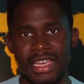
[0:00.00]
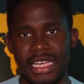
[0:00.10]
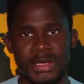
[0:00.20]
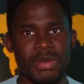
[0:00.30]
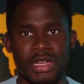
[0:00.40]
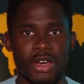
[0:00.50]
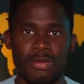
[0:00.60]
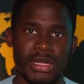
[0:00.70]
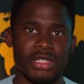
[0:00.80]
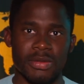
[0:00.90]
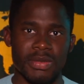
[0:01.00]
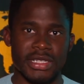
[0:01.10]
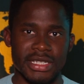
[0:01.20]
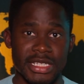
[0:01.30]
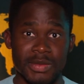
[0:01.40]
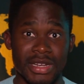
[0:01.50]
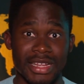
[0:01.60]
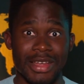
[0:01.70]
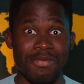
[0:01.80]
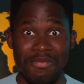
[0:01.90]
it's been the complete opposite. It's been
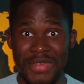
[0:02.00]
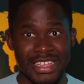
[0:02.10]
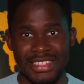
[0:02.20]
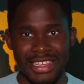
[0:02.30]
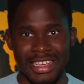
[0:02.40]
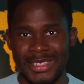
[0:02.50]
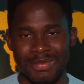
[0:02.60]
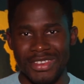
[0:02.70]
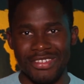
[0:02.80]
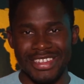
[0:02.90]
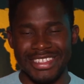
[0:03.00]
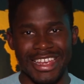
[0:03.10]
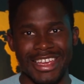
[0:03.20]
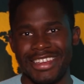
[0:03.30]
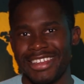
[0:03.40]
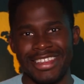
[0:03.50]
an amazing experience. Like,